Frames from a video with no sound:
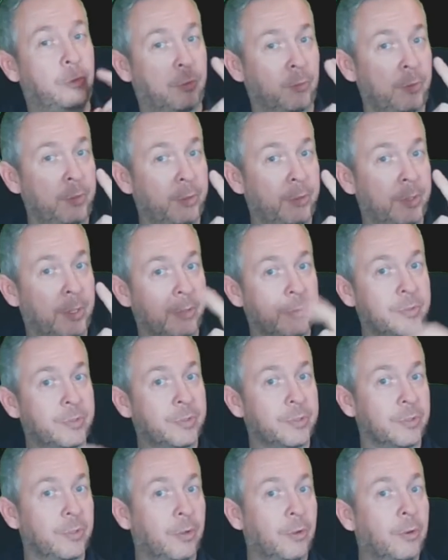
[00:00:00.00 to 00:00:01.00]
2
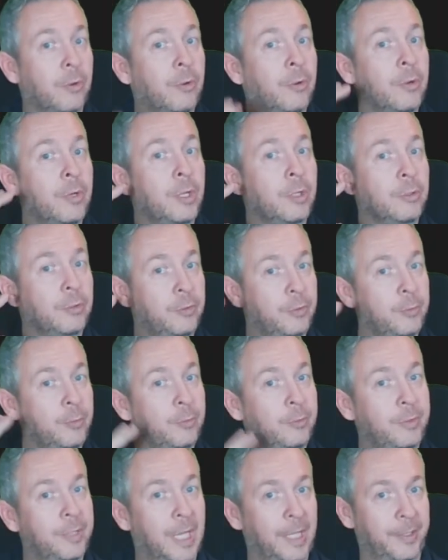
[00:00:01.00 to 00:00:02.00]
euros or
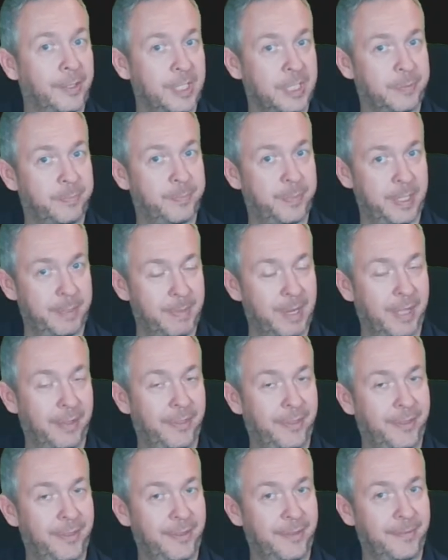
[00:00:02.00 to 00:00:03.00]
$2 per
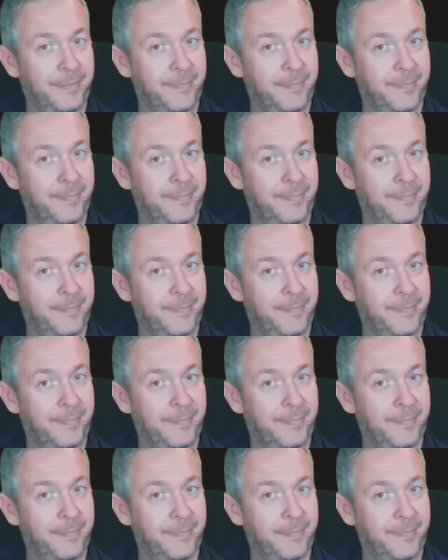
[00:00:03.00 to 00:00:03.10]
month.